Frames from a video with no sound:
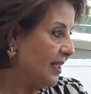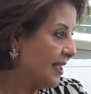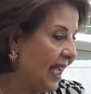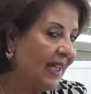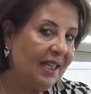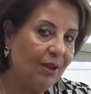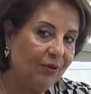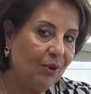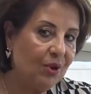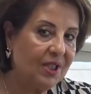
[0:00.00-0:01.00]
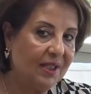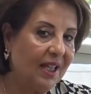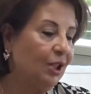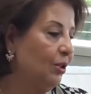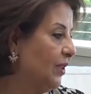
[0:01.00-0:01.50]
sadly, of course, at the
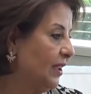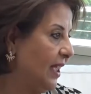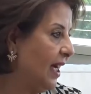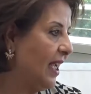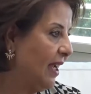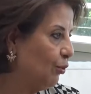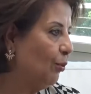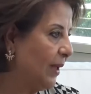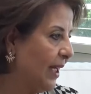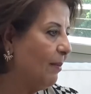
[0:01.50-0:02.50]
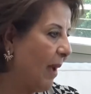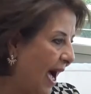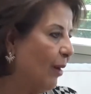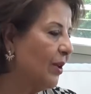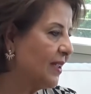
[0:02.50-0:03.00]
end of the day, I have to blame
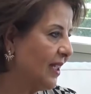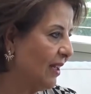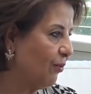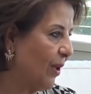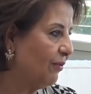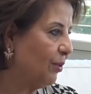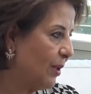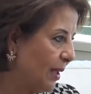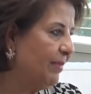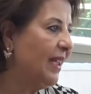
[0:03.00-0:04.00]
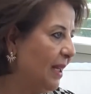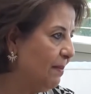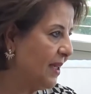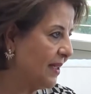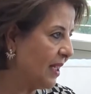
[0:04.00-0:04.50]
ourselves, we have to blame the
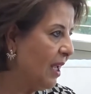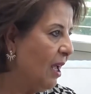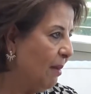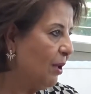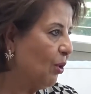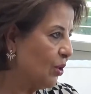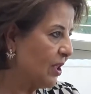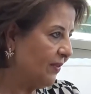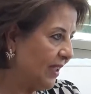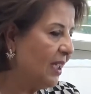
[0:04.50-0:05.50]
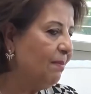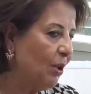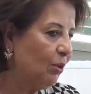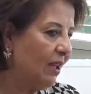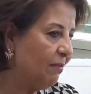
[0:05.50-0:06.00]
Libyans, because if the
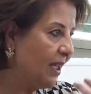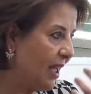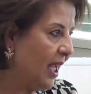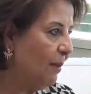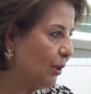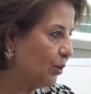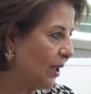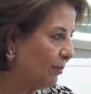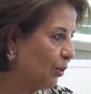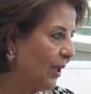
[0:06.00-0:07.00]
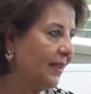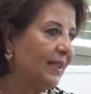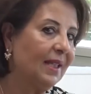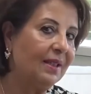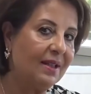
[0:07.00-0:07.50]
Libyans would have been able to come together
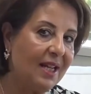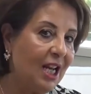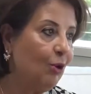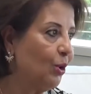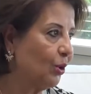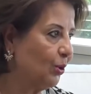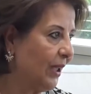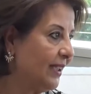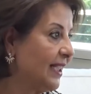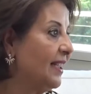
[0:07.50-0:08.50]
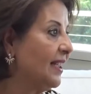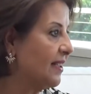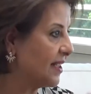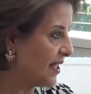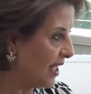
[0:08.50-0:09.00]
and really work together and
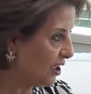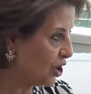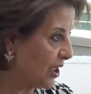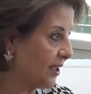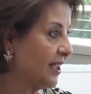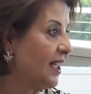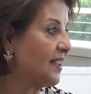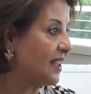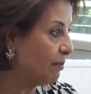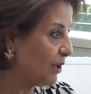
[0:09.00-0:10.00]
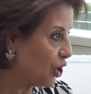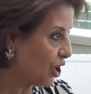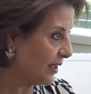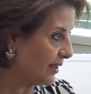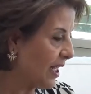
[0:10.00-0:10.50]
understand each other and accept each
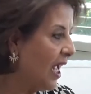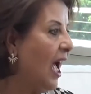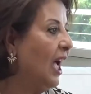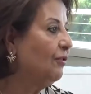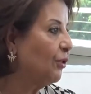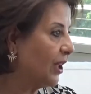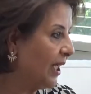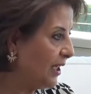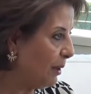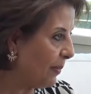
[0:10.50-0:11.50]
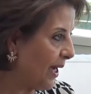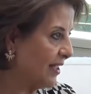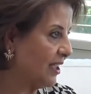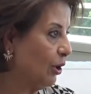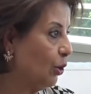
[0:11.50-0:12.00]
other and forget the
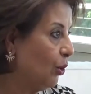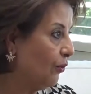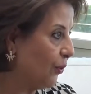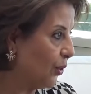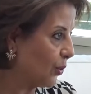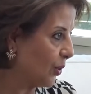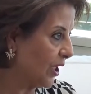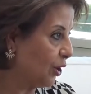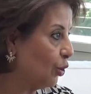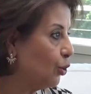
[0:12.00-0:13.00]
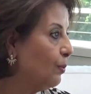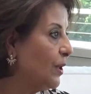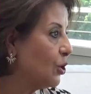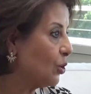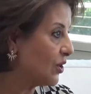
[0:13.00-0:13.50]
past and look forward and not to be
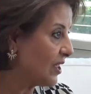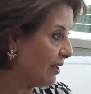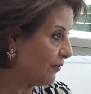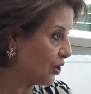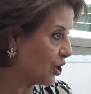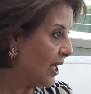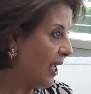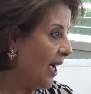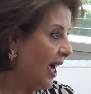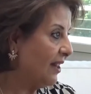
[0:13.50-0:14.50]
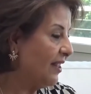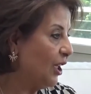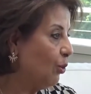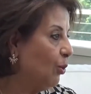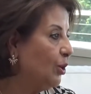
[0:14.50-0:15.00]
so selfish I
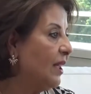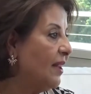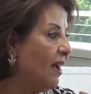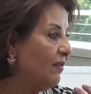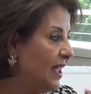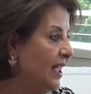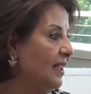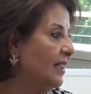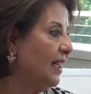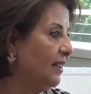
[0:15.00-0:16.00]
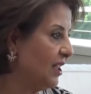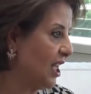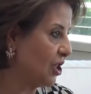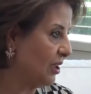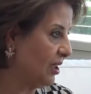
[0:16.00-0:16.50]
think we wouldn't have needed the
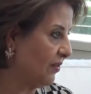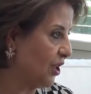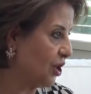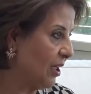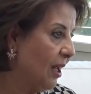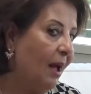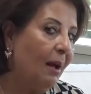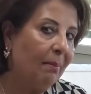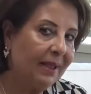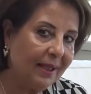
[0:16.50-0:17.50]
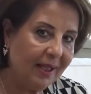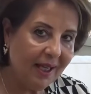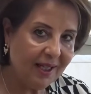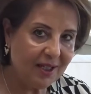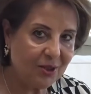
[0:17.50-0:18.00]
international intervention. But
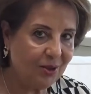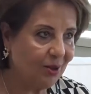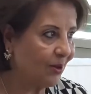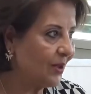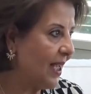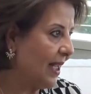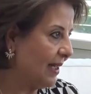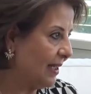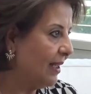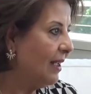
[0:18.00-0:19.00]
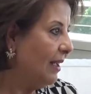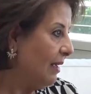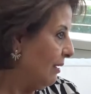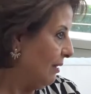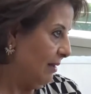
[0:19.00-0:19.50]
again, as you know, sadly,
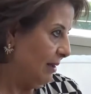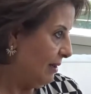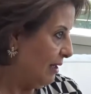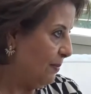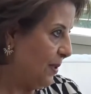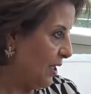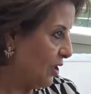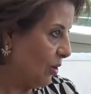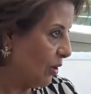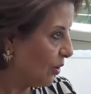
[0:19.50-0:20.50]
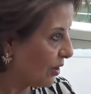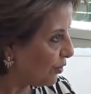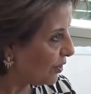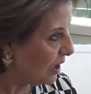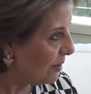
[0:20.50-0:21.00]
Libya is no longer
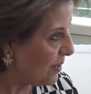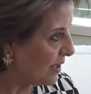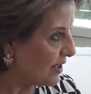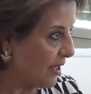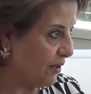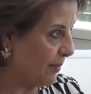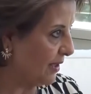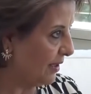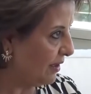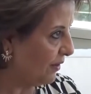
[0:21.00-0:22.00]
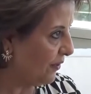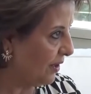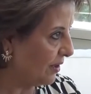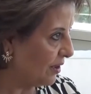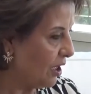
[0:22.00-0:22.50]
for the Libyans. Everybody
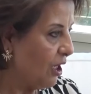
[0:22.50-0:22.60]
interfered.